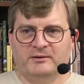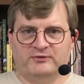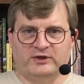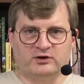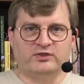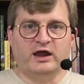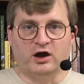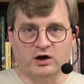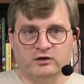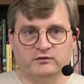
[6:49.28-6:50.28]
that are
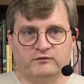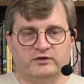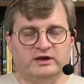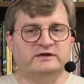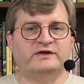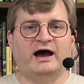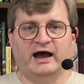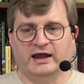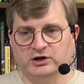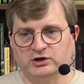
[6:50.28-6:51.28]
there for the
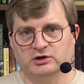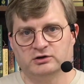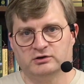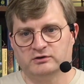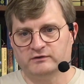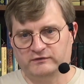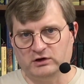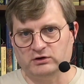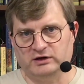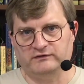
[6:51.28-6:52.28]
entire
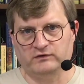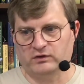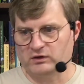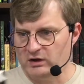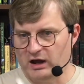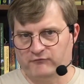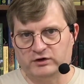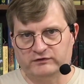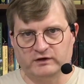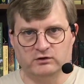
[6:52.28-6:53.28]
series. They're
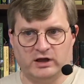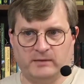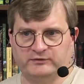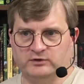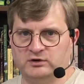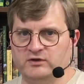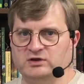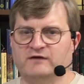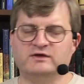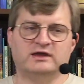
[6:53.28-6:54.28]
every single episode. And then you
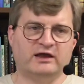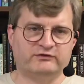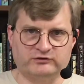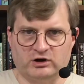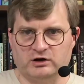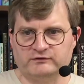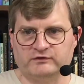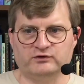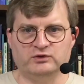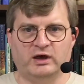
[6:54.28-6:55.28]
have the guest stars. And
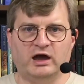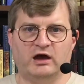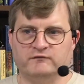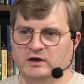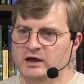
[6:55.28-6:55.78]
so you have